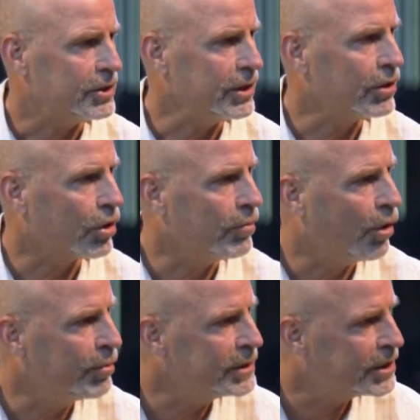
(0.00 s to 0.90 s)
You see, there
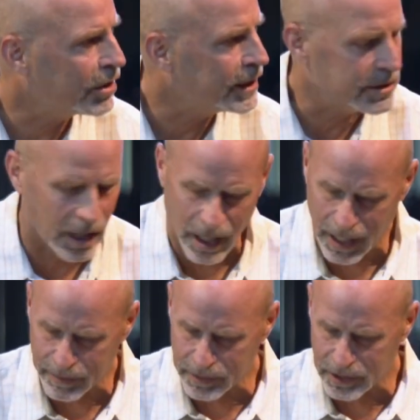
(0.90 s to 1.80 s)
are momentary
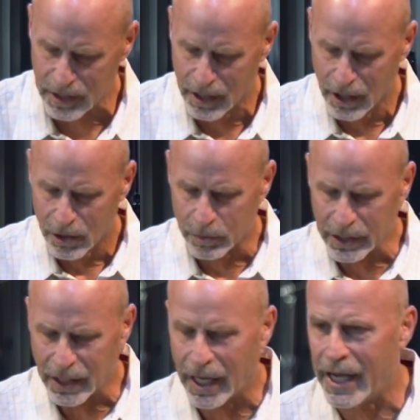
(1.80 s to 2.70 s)
times
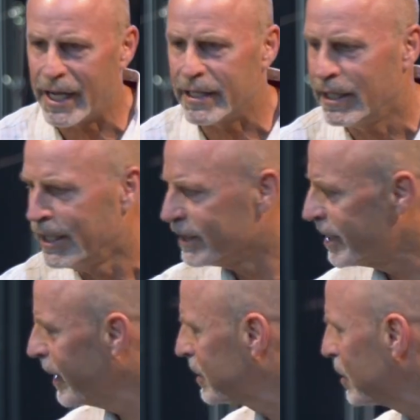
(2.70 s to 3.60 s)
when God
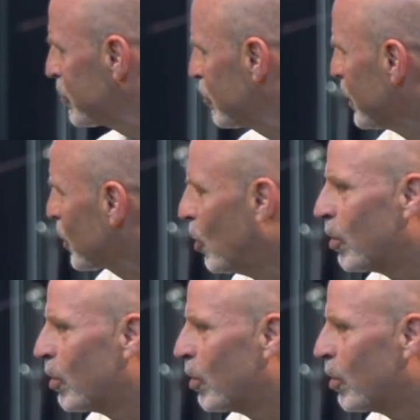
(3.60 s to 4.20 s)
takes us from the